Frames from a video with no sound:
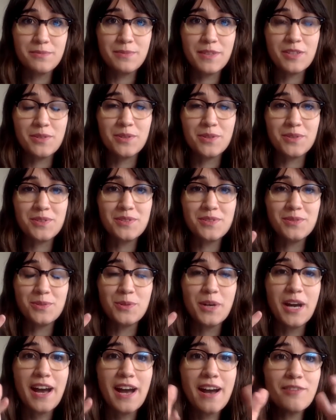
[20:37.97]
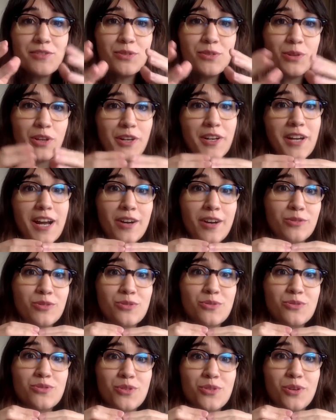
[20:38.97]
because you have to learn how
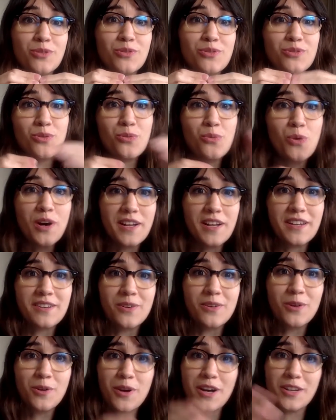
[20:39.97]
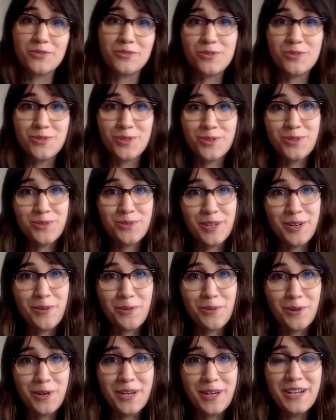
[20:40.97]
to talk to one, how to talk to
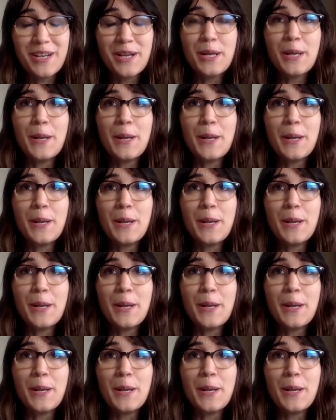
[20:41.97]
another.